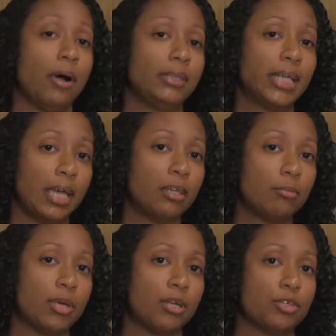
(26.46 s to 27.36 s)
Upon taking
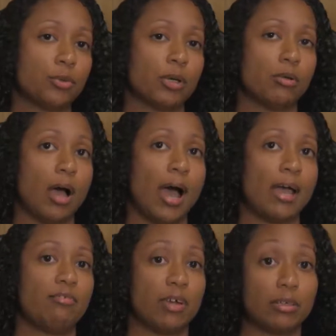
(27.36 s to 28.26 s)
the Benadryl,
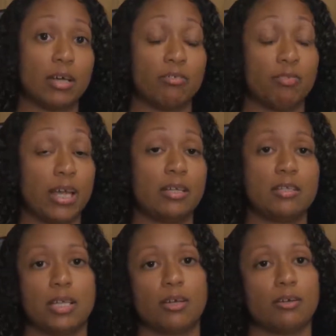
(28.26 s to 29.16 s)
I fell down a flight of
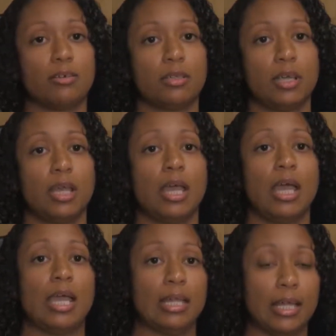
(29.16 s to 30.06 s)
stairs
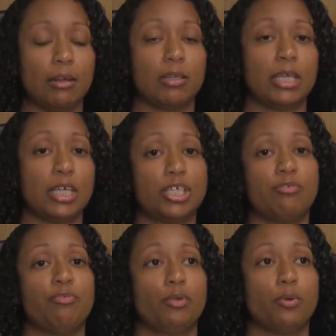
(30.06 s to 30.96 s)
and laid on the
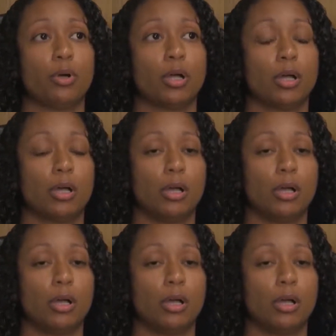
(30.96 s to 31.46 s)
kitchen floor